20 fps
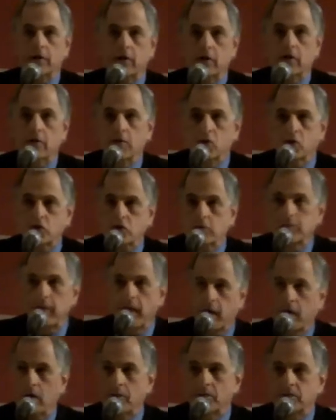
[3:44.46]
or commercial
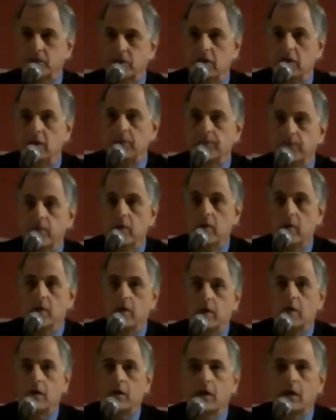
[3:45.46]
bankruptcy,
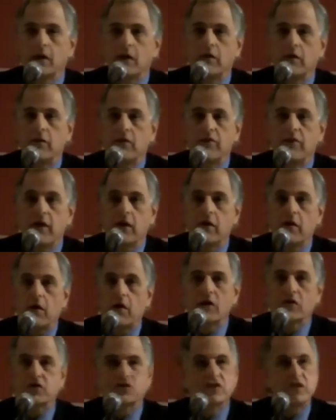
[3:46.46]
there
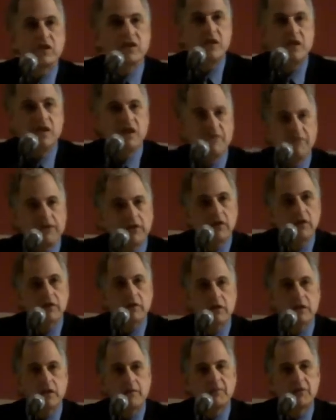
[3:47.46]
are significant
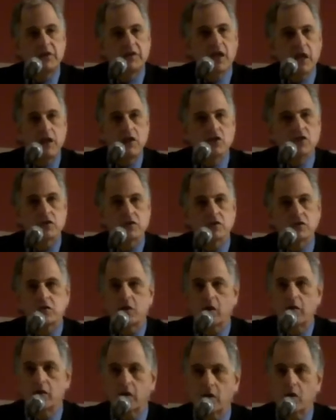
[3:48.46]
limitations
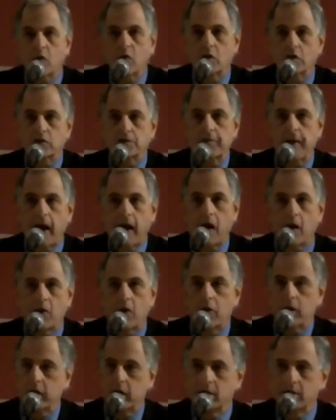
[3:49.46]
on the court's
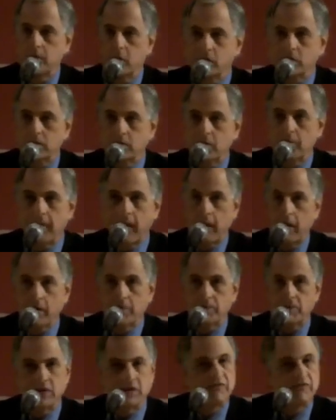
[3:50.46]
power in municipal bankruptcy,